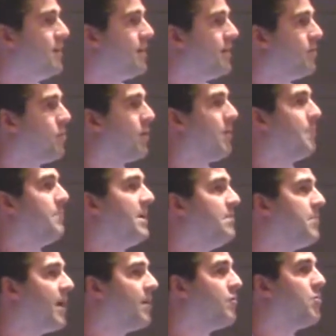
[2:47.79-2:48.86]
And what I
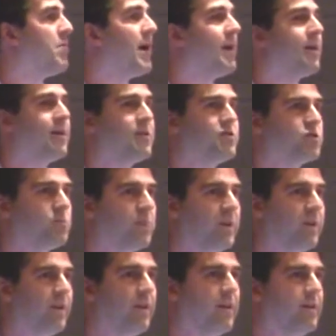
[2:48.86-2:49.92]
mean by a robotic
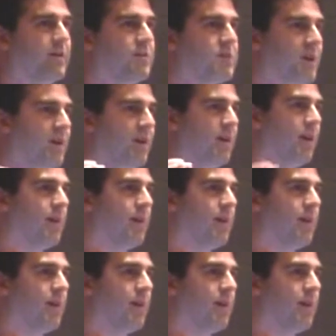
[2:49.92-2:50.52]
instrument is,